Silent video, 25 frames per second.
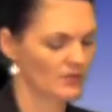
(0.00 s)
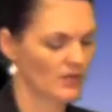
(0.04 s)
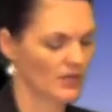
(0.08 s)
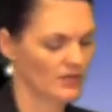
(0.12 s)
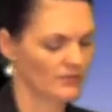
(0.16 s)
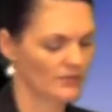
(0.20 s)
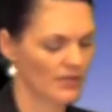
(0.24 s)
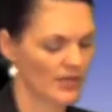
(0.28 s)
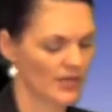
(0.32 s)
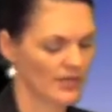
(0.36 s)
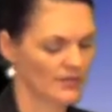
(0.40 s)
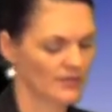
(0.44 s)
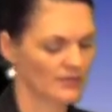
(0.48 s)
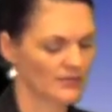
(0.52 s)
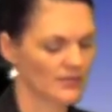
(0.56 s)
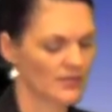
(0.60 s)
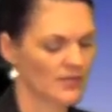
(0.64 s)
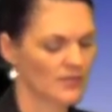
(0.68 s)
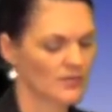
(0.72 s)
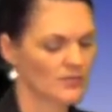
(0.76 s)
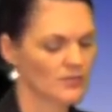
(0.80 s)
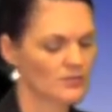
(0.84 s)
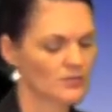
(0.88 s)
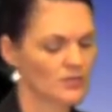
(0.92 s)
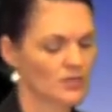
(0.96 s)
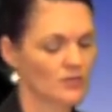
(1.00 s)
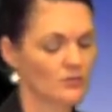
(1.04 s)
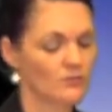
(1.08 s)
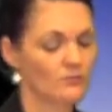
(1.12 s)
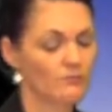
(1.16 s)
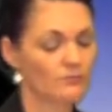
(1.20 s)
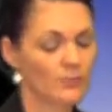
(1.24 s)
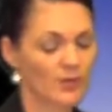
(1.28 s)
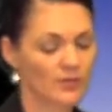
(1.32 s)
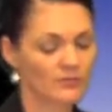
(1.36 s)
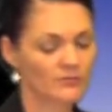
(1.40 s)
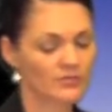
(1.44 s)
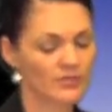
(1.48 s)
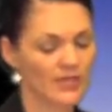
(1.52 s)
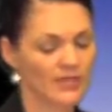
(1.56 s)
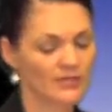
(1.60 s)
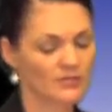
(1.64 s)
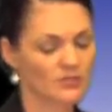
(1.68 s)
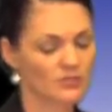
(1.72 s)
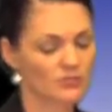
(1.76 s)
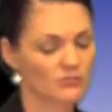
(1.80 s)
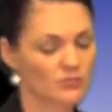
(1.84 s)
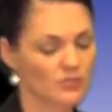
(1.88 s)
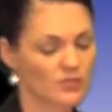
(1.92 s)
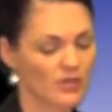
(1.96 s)
Okay, so both
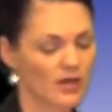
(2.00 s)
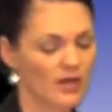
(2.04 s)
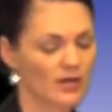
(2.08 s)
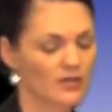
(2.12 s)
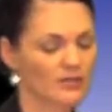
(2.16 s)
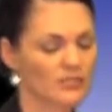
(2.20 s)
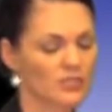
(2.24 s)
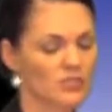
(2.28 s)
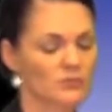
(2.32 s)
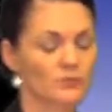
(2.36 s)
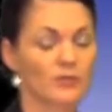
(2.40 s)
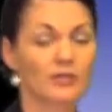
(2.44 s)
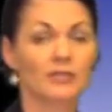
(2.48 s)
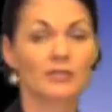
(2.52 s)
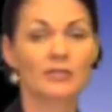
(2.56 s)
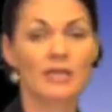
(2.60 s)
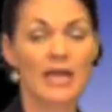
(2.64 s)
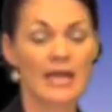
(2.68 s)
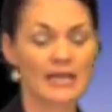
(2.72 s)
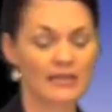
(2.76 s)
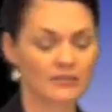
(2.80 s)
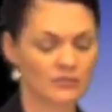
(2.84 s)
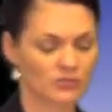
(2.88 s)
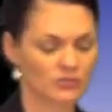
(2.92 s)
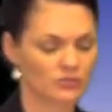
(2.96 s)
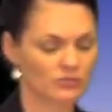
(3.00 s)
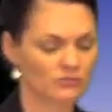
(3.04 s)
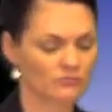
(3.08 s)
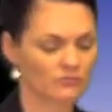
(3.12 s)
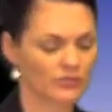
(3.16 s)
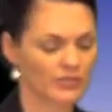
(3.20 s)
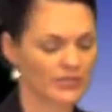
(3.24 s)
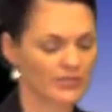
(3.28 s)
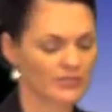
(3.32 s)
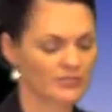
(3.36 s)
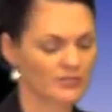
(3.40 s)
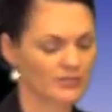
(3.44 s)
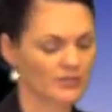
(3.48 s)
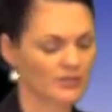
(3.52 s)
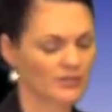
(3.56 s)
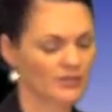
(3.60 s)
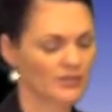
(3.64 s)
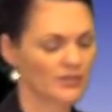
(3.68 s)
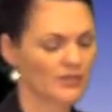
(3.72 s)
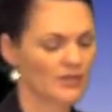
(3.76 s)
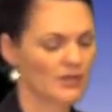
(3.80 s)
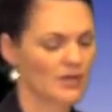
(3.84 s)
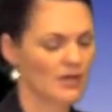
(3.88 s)
texts use colour to engage the reader